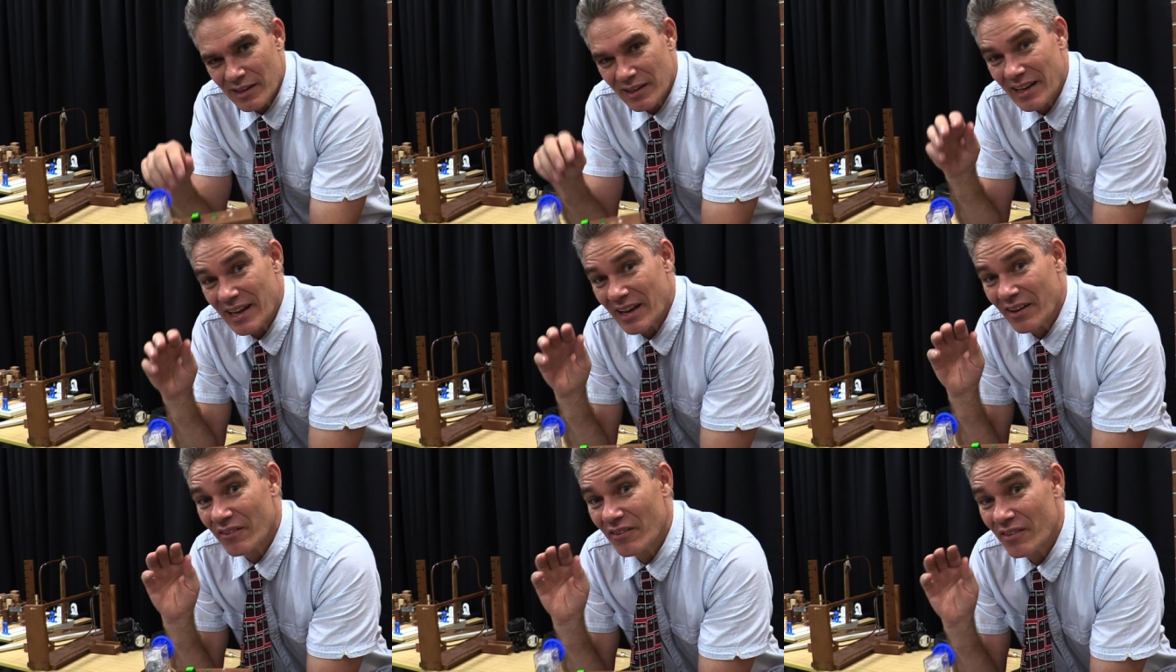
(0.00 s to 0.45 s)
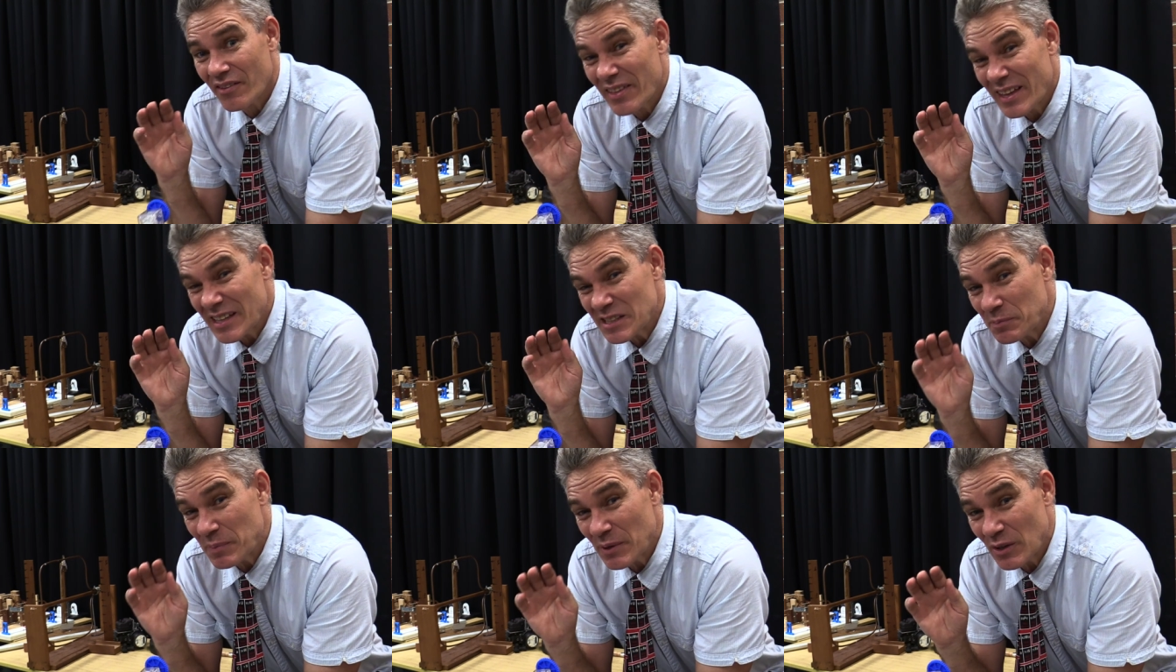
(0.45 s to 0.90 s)
Now
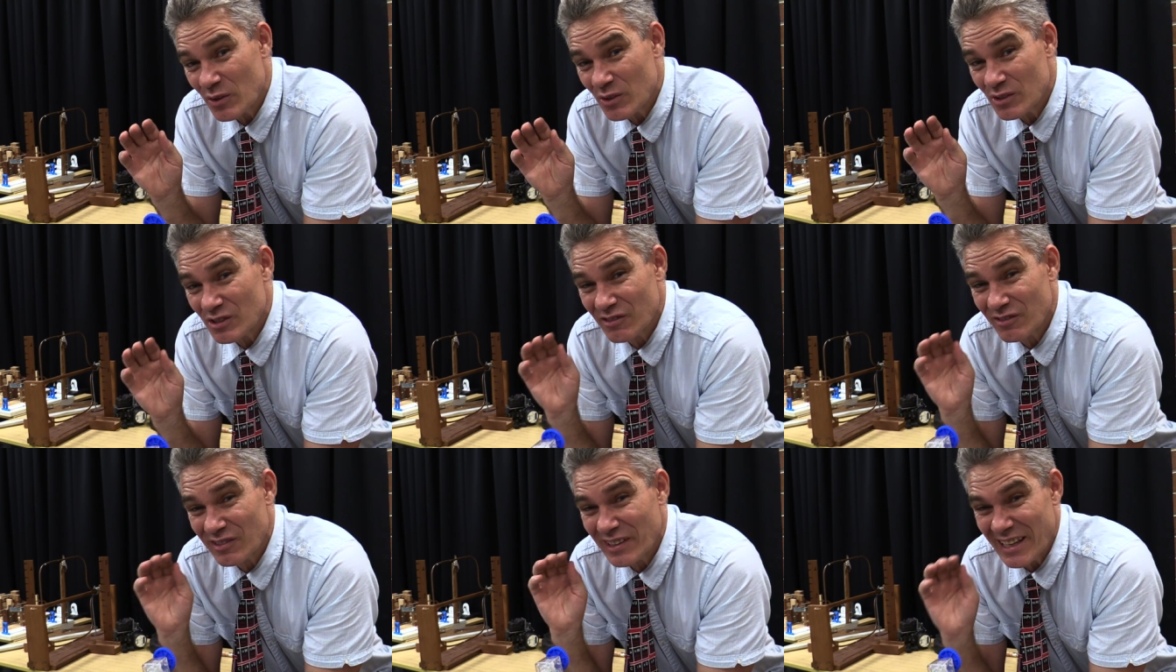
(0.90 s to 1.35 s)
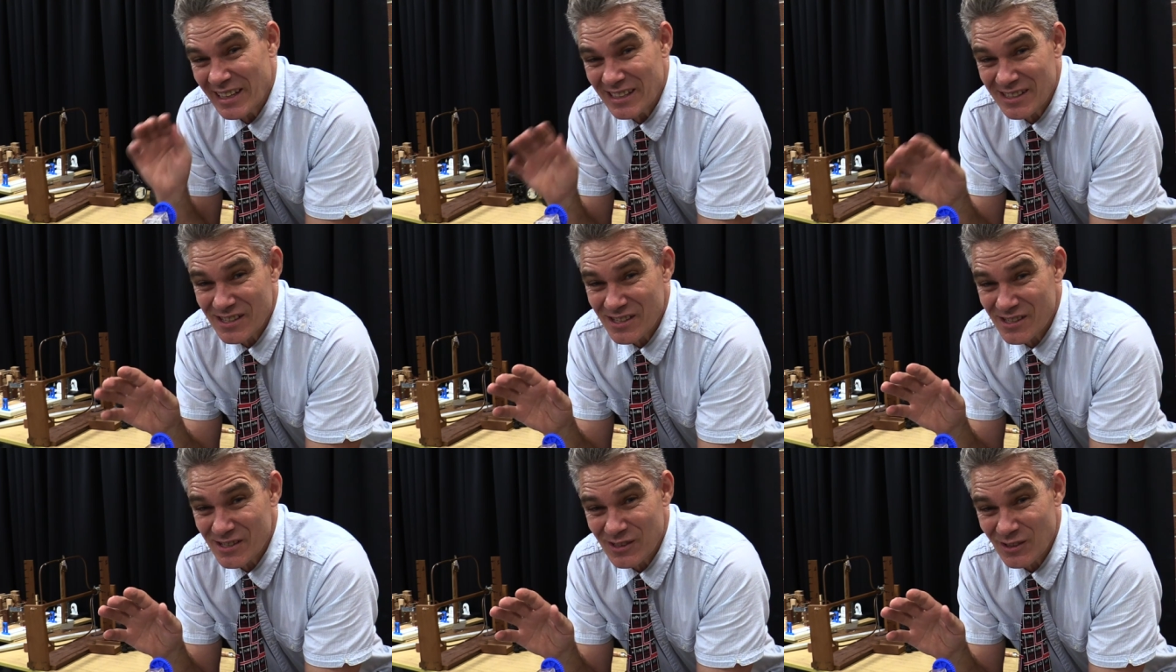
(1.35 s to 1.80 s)
that's because of
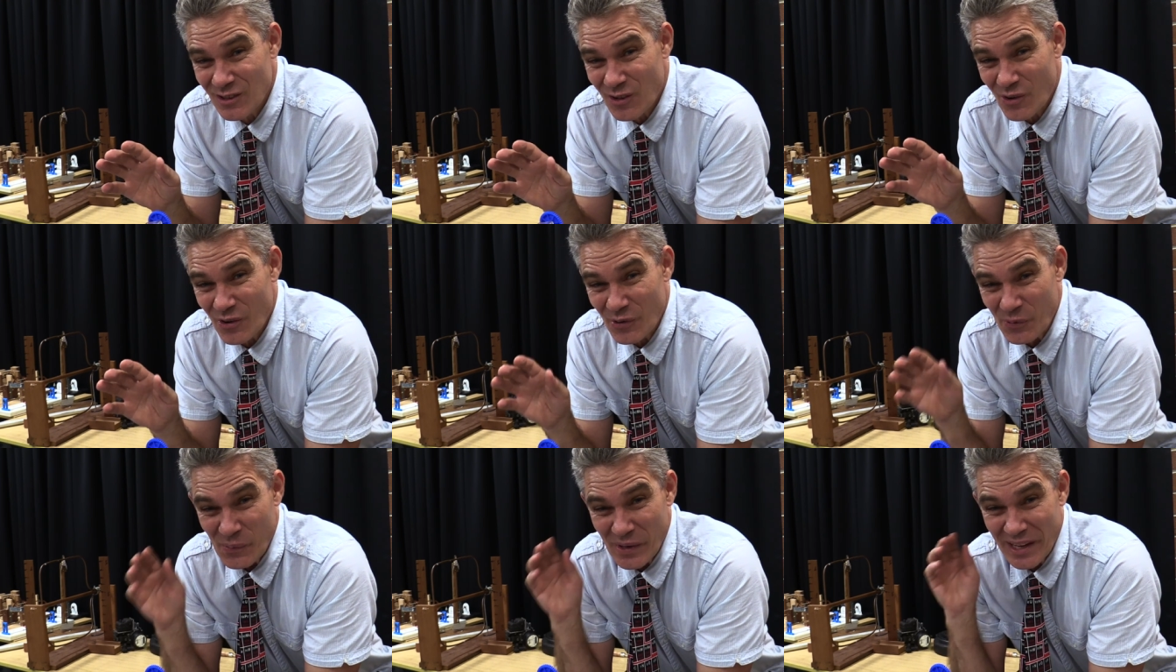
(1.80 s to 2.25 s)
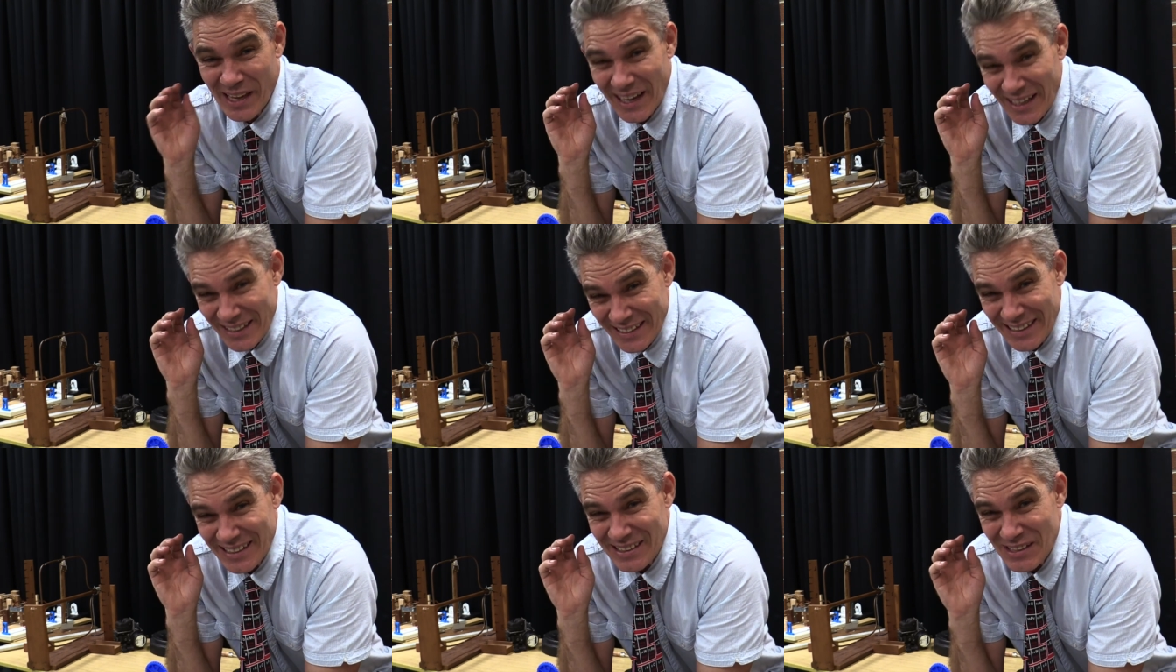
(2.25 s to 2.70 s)
Lenz's law, and we're
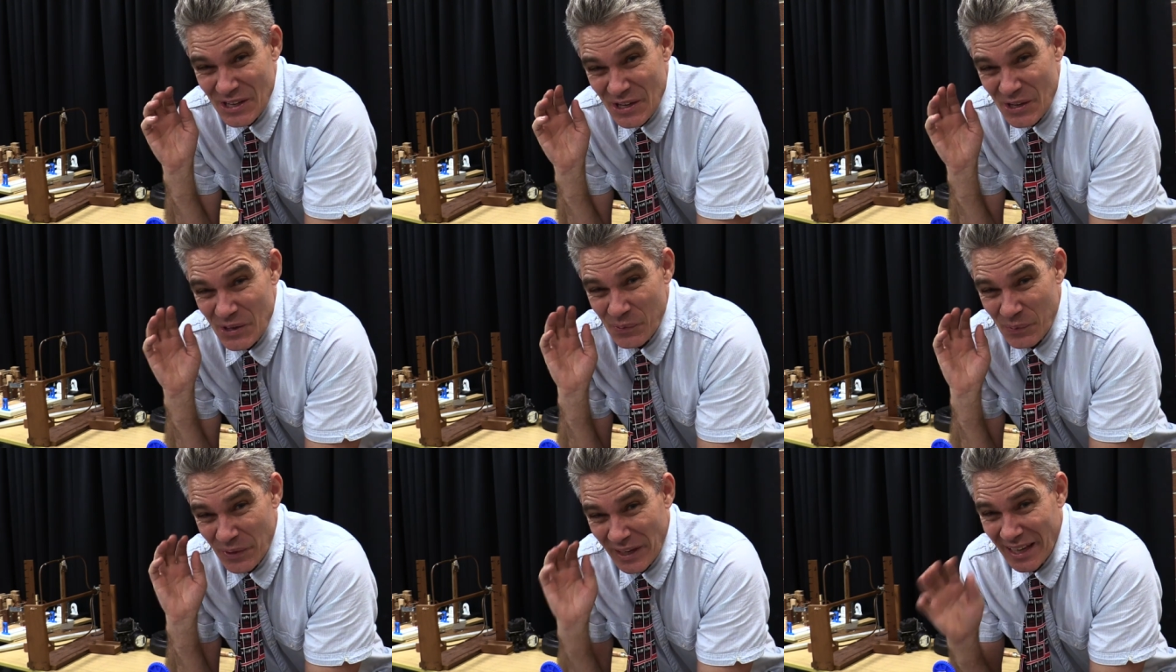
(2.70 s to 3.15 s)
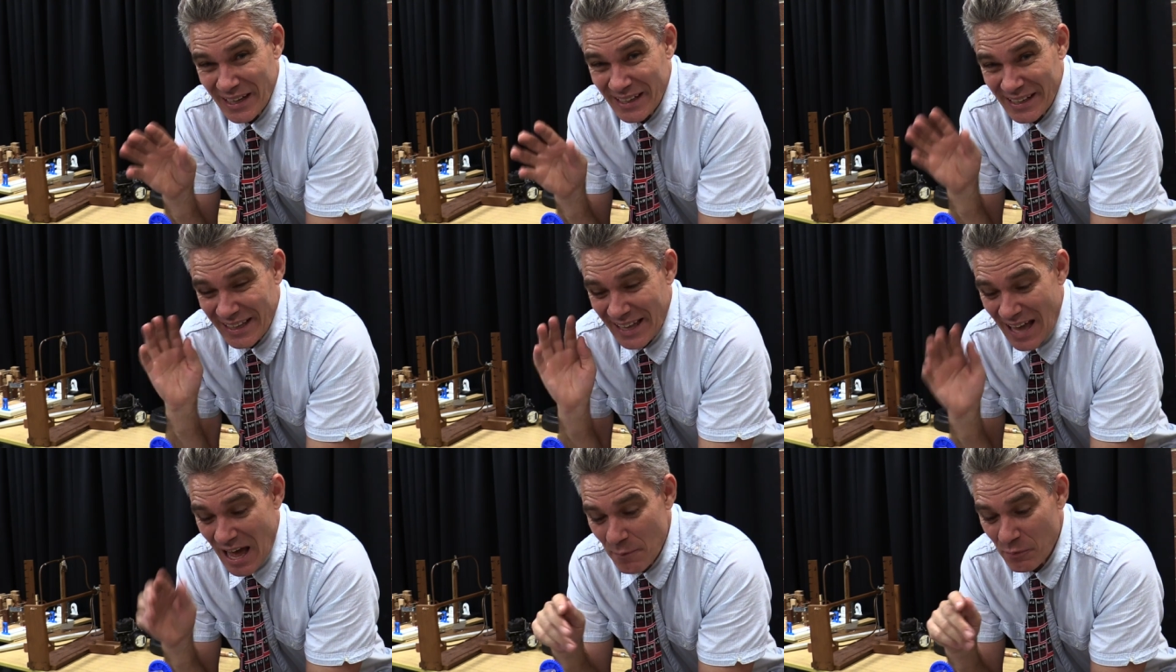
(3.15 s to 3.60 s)
going to we're going
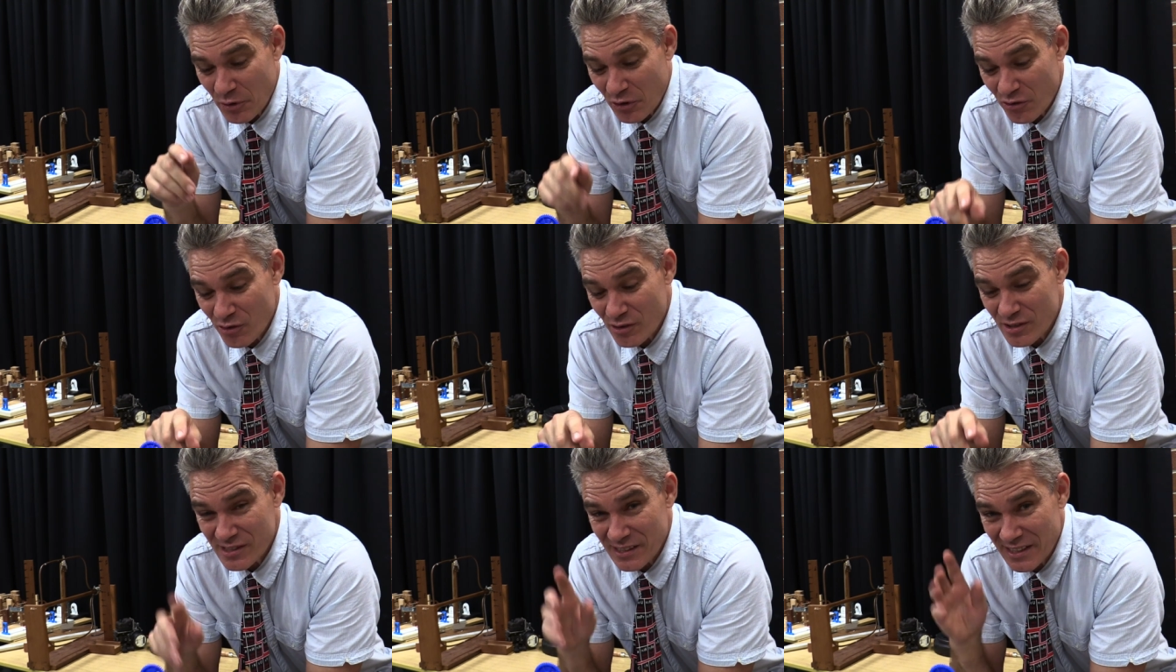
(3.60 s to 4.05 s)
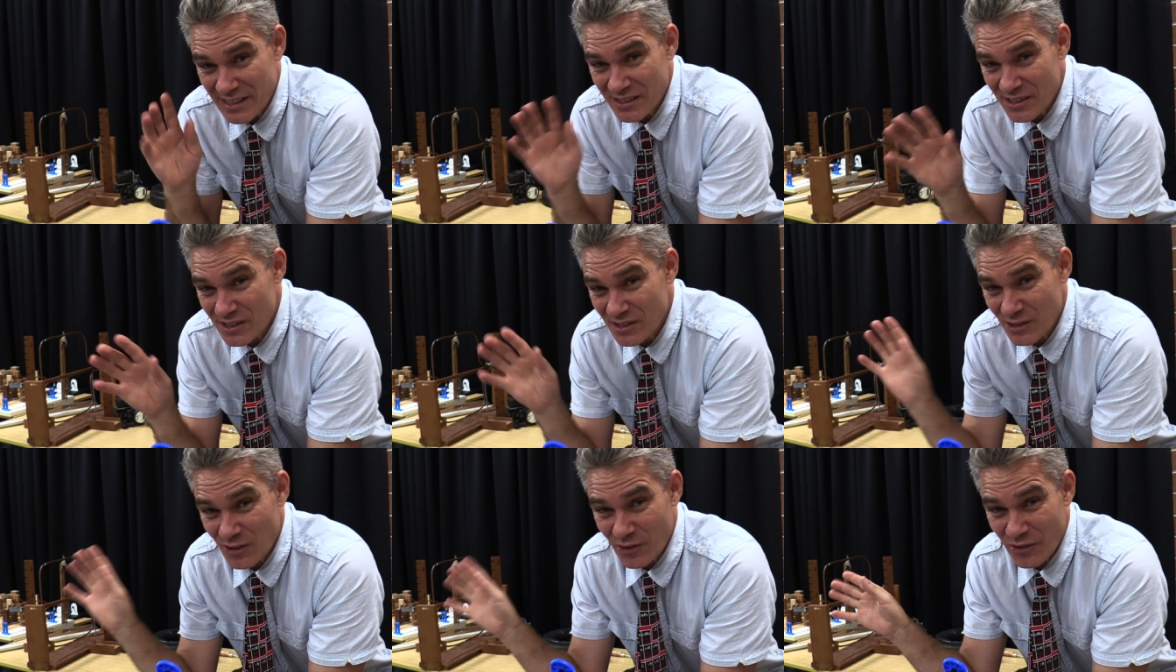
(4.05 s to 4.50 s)
to come across
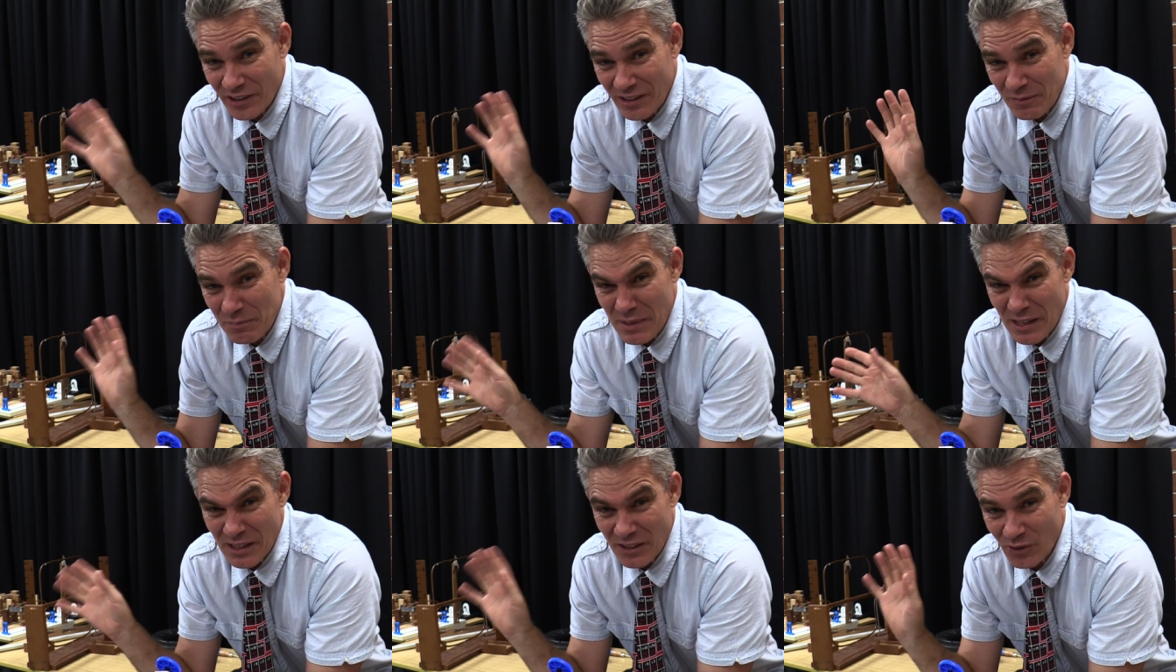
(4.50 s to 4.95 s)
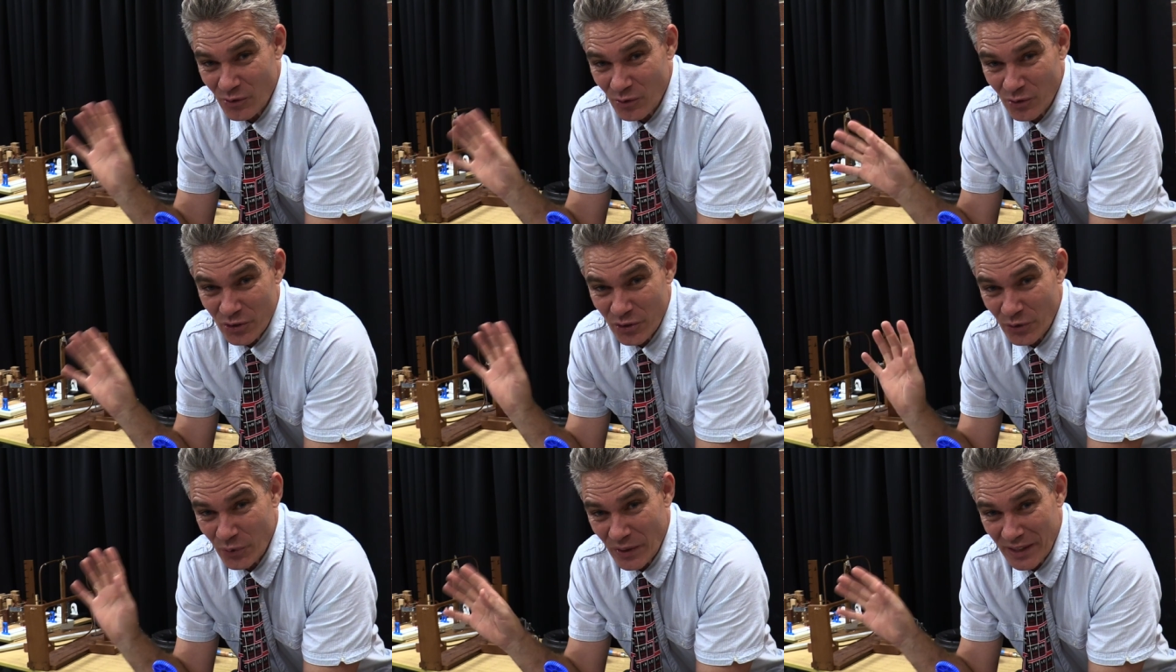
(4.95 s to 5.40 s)
Lenz's law in a minute
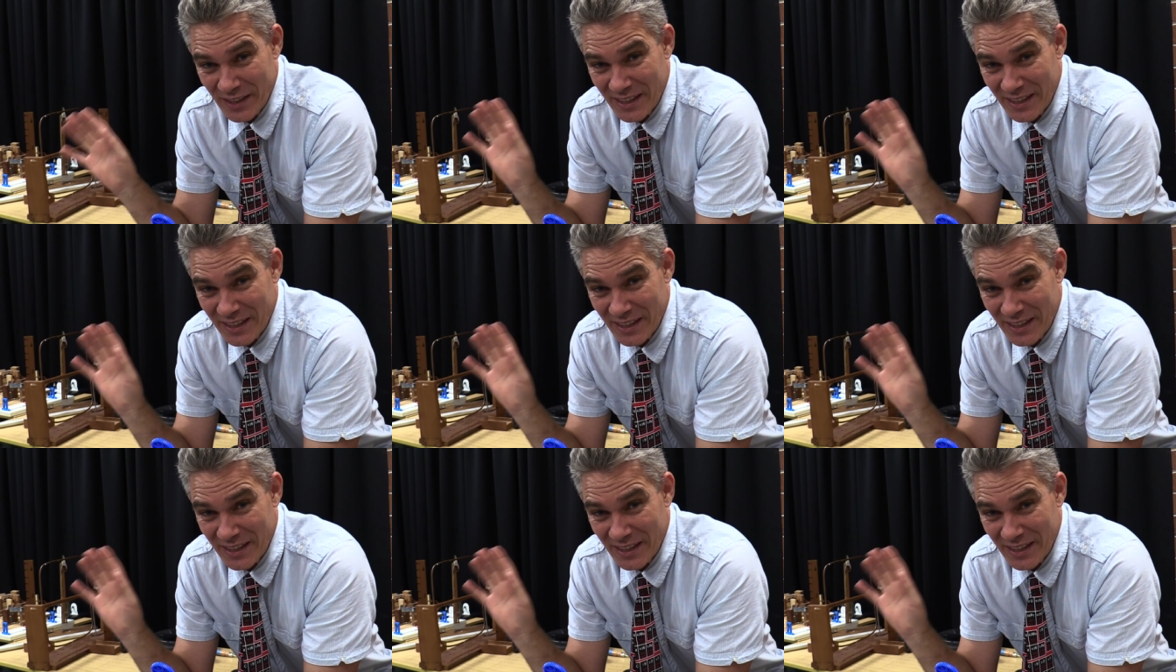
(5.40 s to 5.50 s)
or two.